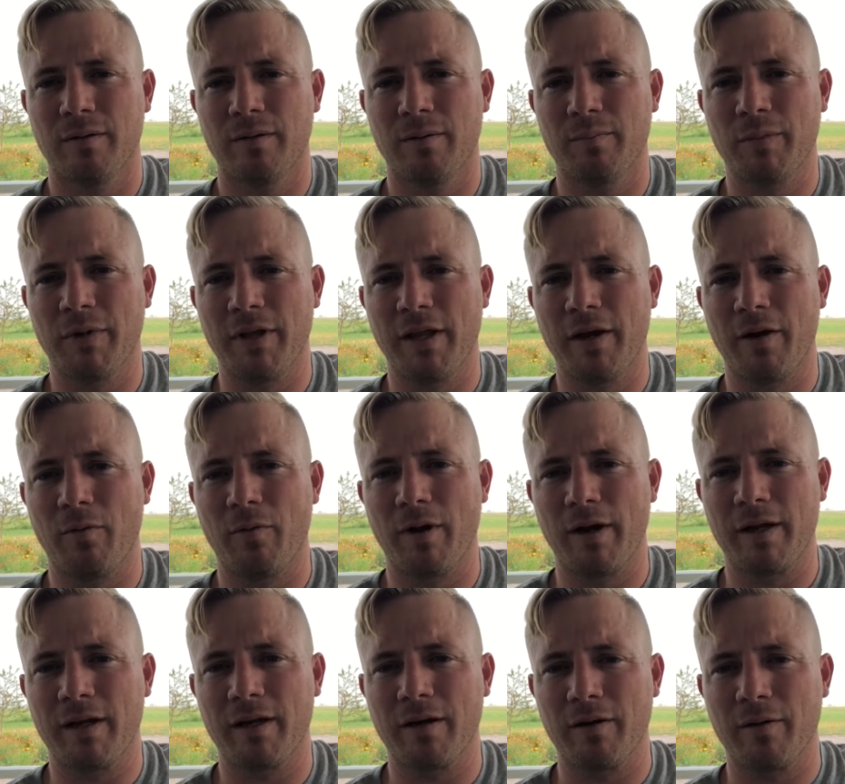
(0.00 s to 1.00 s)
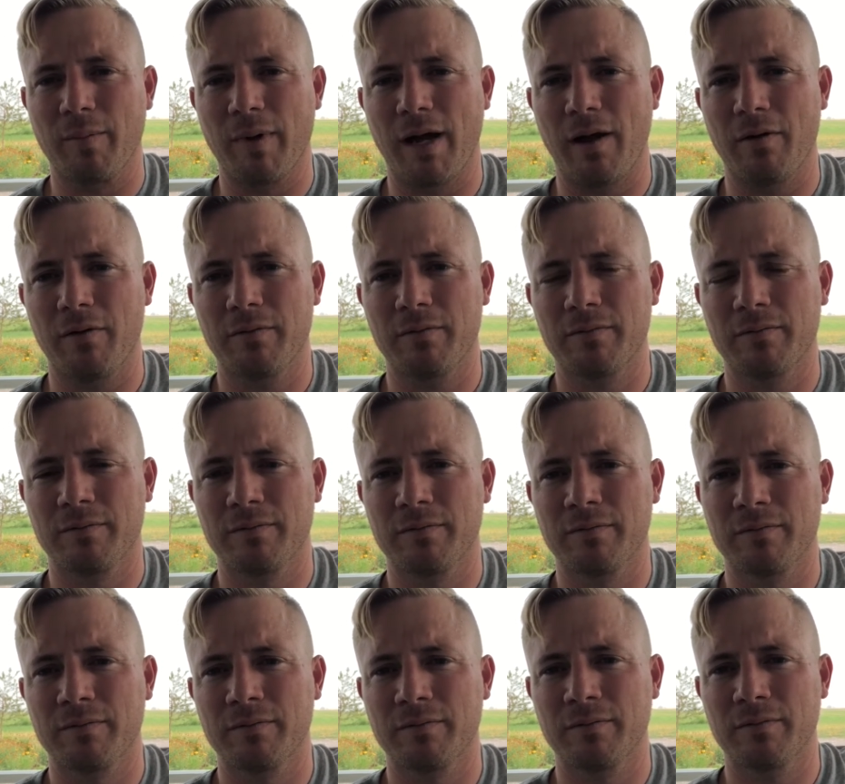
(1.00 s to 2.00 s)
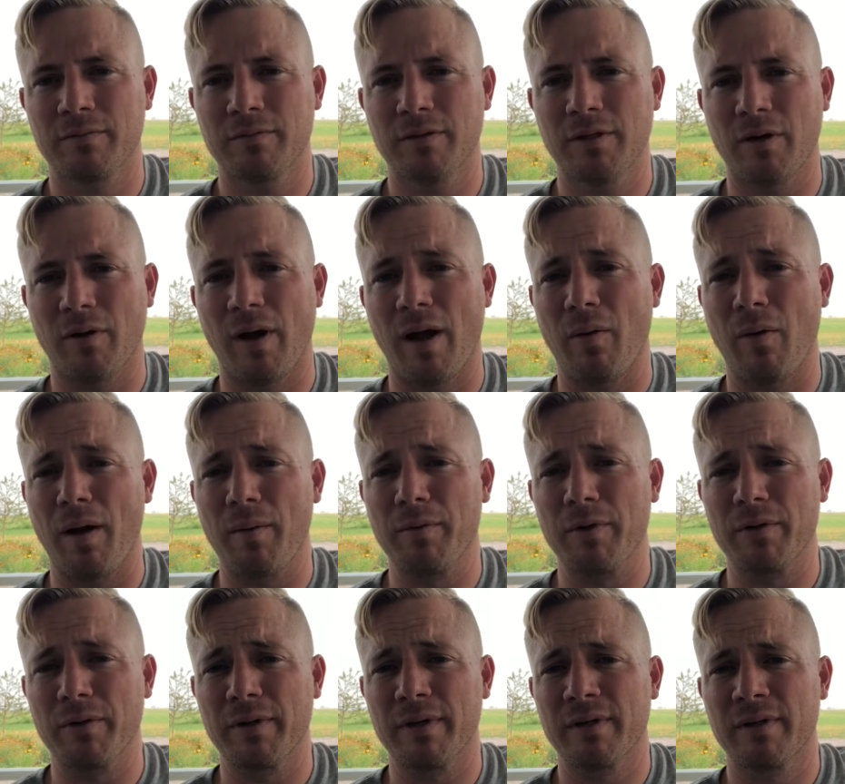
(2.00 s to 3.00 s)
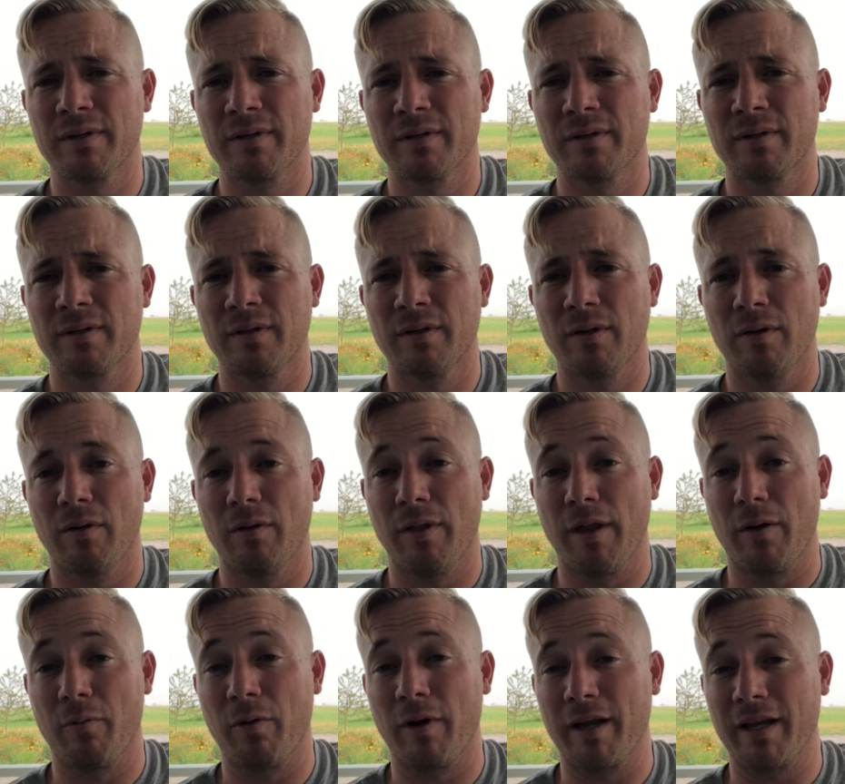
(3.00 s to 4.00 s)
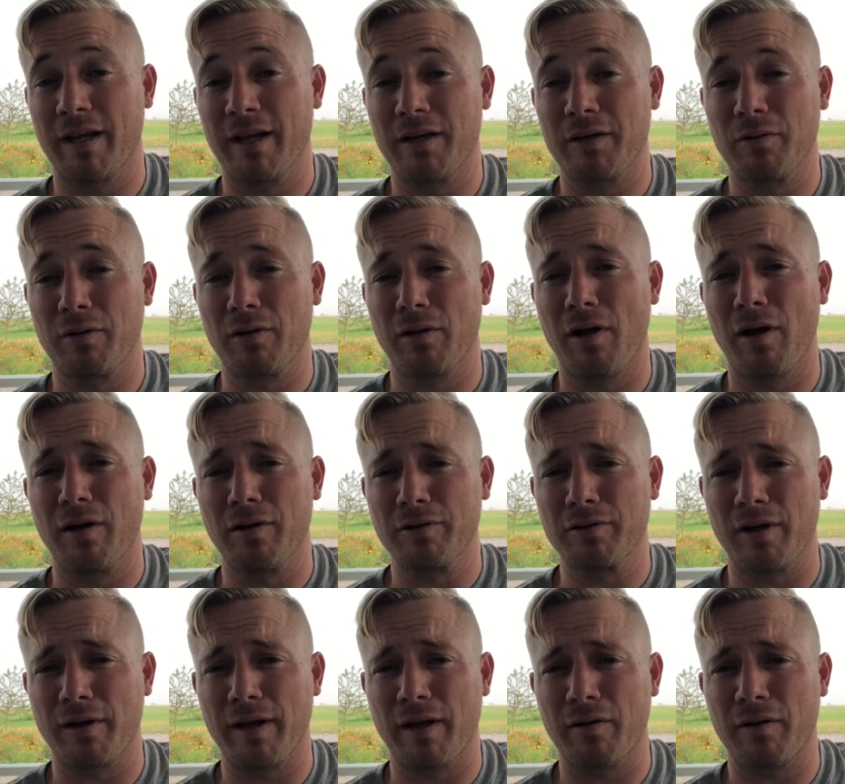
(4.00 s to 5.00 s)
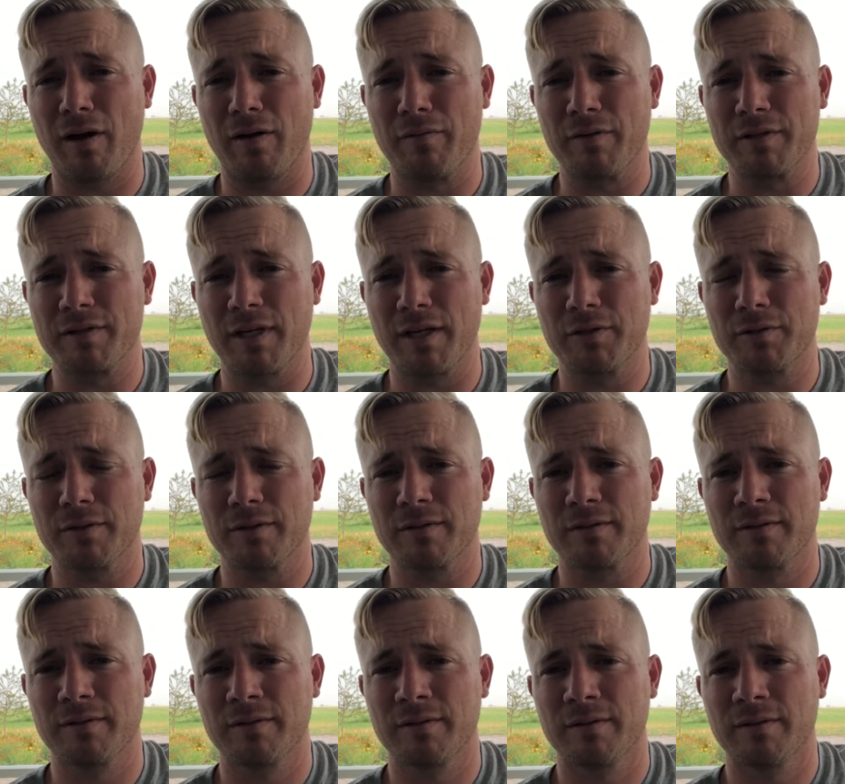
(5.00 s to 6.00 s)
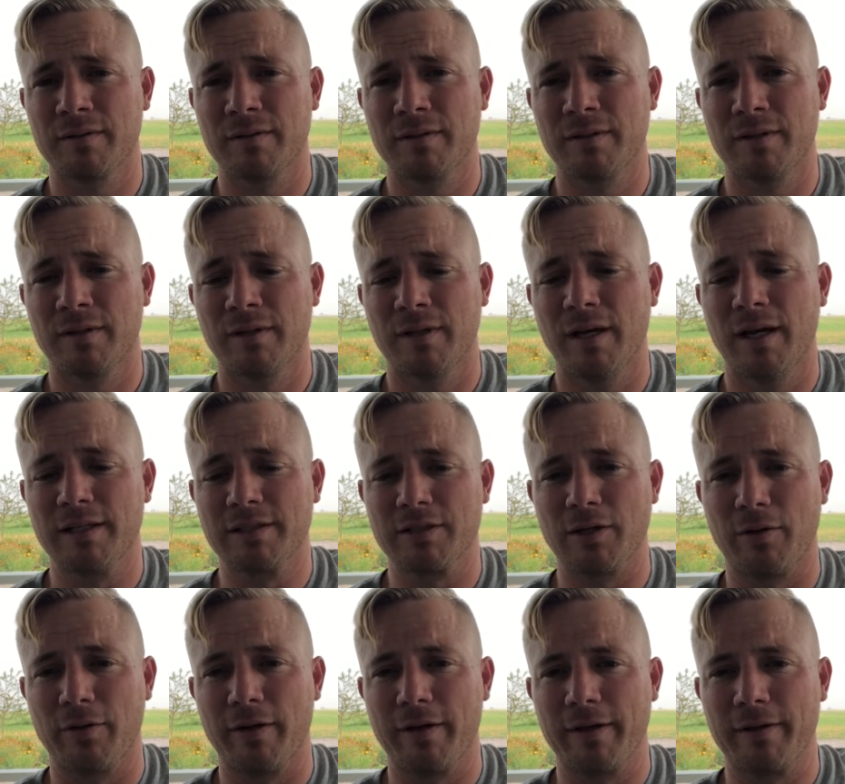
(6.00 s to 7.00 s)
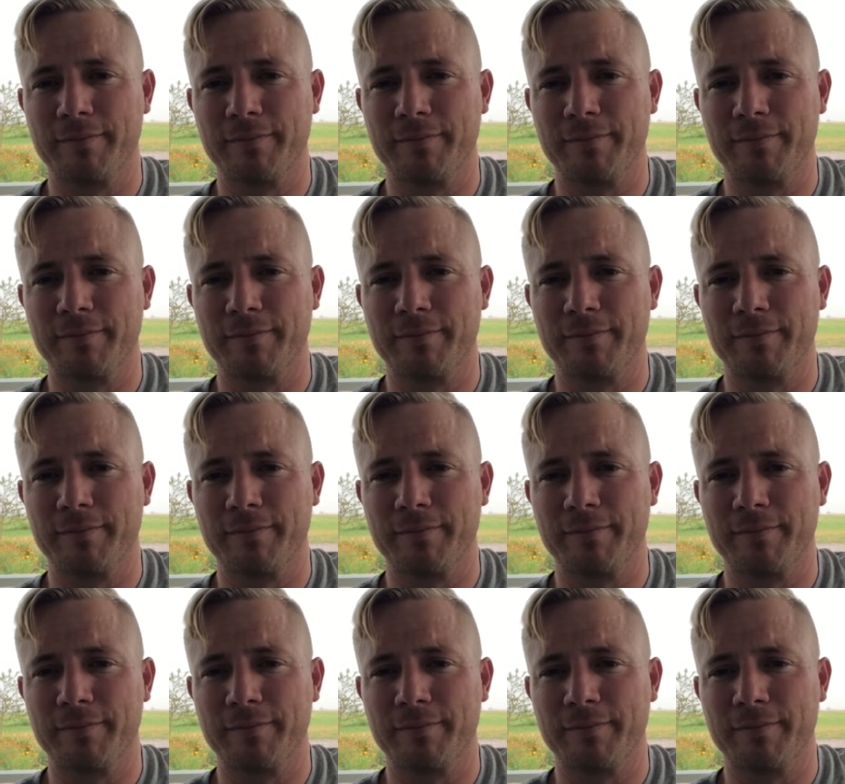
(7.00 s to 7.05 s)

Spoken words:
but they don't want to hear about, how I'm doing, or they don't want to get into a long, drawn-out conversation. And so the